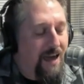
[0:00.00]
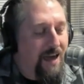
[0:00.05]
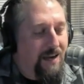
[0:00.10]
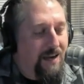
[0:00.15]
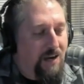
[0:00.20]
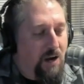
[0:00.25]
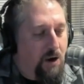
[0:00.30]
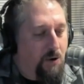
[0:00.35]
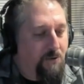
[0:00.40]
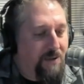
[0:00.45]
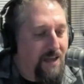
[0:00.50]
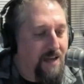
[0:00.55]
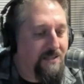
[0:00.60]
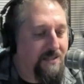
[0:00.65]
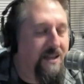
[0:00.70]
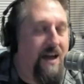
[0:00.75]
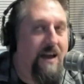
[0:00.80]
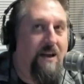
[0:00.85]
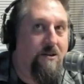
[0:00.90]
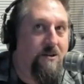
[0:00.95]
And,
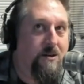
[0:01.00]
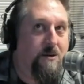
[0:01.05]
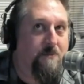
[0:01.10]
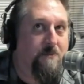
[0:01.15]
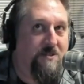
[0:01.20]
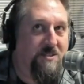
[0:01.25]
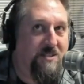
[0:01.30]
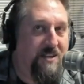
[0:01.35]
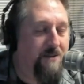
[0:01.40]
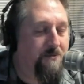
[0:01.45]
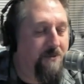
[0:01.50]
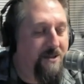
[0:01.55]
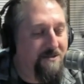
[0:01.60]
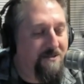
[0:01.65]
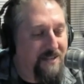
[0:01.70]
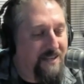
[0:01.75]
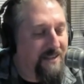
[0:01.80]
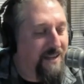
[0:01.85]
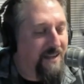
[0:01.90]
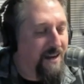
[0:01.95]
that's not 100%.
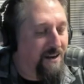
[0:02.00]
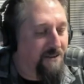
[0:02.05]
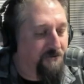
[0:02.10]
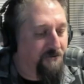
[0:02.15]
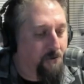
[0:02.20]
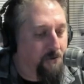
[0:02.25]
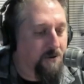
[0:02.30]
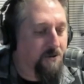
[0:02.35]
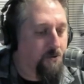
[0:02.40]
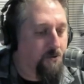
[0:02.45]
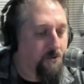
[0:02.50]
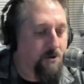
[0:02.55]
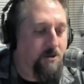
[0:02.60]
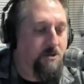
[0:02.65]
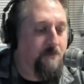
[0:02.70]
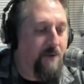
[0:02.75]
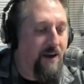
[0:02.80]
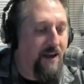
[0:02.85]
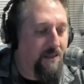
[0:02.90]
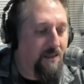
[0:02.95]
We've seen that in fourth
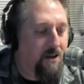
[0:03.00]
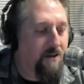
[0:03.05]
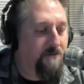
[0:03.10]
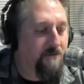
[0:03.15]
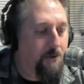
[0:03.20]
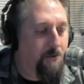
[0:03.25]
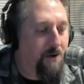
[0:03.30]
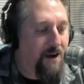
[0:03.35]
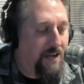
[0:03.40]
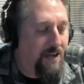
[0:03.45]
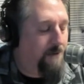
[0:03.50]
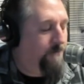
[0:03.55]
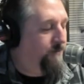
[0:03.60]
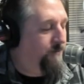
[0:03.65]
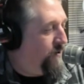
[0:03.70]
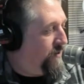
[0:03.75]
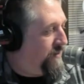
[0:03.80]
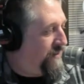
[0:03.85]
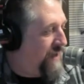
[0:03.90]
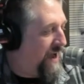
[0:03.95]
quarters, but I love the way he
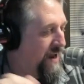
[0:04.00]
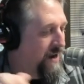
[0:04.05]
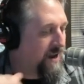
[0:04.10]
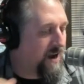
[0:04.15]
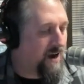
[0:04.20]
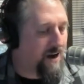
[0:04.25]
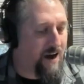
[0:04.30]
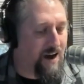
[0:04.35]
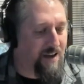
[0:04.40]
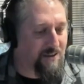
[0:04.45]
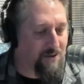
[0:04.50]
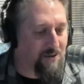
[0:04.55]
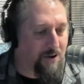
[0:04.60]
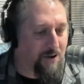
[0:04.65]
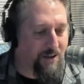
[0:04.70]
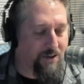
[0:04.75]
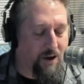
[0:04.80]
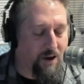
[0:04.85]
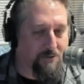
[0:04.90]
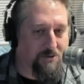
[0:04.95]
put that. I
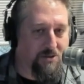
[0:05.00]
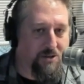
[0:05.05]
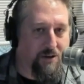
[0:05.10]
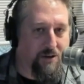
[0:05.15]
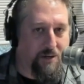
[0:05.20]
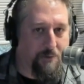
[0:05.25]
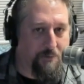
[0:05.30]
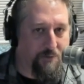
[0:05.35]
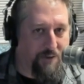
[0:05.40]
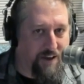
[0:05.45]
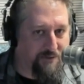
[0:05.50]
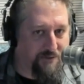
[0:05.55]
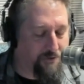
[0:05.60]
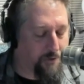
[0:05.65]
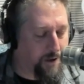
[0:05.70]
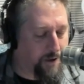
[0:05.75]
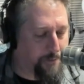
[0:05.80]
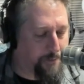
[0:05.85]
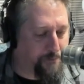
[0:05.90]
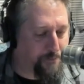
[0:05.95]
thought it was good to play for